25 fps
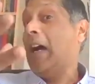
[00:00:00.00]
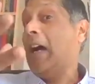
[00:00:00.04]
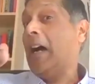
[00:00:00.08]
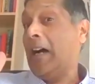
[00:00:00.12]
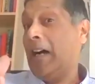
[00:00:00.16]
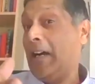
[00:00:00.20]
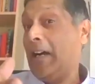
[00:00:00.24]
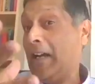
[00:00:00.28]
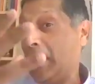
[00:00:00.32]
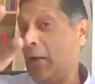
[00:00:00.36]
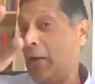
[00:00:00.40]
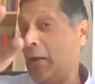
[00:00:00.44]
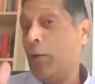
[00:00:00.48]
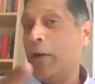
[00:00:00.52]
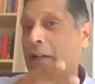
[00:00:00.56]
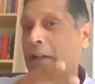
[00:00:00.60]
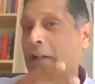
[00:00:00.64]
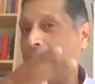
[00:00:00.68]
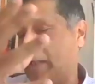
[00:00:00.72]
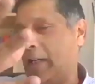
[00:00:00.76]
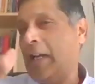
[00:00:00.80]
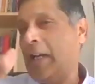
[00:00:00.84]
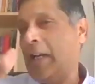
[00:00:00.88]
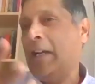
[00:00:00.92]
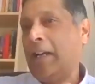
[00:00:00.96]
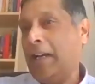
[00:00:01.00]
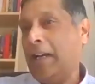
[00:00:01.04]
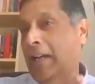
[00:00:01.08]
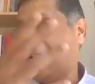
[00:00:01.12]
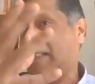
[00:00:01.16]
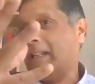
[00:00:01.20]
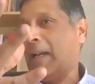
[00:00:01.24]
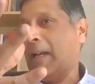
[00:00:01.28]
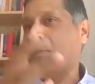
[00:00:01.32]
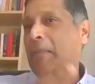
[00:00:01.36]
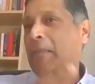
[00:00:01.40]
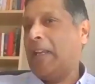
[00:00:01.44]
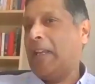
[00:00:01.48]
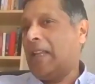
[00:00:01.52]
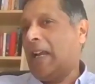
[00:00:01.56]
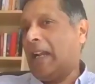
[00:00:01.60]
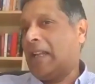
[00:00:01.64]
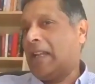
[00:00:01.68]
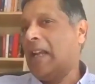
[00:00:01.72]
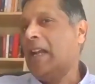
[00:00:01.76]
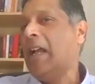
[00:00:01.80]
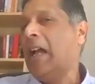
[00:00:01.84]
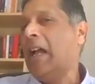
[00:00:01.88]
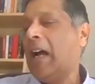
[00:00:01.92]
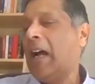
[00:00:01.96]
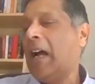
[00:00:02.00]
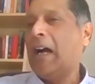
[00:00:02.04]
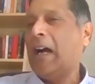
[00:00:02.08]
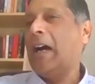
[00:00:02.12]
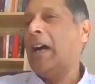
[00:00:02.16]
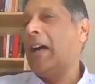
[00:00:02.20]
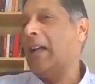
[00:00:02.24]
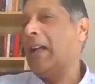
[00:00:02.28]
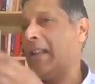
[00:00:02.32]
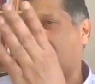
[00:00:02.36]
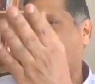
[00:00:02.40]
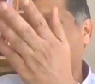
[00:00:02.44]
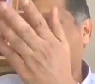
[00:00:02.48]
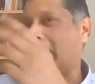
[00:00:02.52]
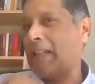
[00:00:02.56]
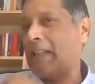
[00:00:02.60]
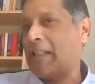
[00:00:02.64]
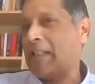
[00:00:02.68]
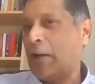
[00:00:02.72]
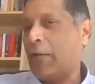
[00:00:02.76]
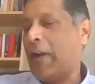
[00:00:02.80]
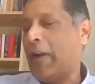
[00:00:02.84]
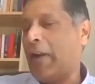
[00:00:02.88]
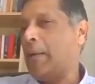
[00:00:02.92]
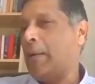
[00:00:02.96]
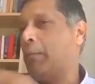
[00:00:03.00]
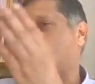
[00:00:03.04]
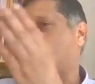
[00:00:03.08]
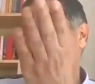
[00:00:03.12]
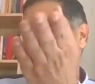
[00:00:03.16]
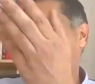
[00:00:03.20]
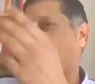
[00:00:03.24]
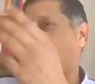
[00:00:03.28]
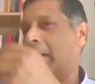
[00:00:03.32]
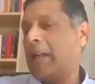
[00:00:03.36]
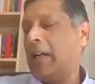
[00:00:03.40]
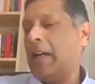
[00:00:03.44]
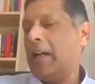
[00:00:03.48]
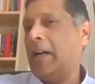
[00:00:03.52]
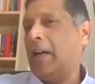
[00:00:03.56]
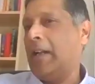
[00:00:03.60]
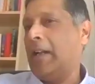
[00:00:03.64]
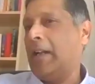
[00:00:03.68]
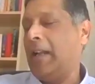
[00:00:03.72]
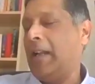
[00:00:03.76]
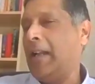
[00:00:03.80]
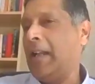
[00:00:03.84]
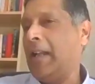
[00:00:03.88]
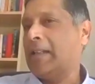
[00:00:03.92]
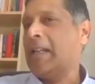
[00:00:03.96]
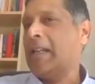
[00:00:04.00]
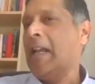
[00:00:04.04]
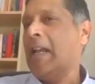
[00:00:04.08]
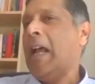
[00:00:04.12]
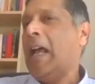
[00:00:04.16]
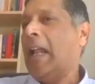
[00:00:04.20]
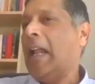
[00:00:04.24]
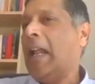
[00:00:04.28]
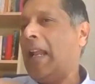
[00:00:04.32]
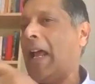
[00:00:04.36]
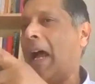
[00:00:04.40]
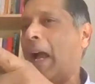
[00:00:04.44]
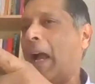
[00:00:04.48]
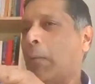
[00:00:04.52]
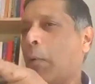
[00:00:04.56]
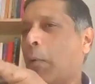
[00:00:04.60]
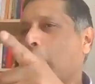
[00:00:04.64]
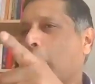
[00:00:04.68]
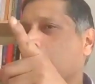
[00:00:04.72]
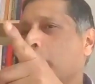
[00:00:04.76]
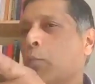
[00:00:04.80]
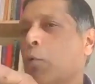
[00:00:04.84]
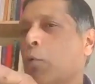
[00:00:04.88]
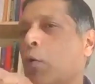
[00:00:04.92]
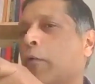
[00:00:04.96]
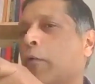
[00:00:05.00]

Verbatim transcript: Uh, you know, it's uh, mm-hmm. it's something that, uh, that's a great book. But uh, let's I want to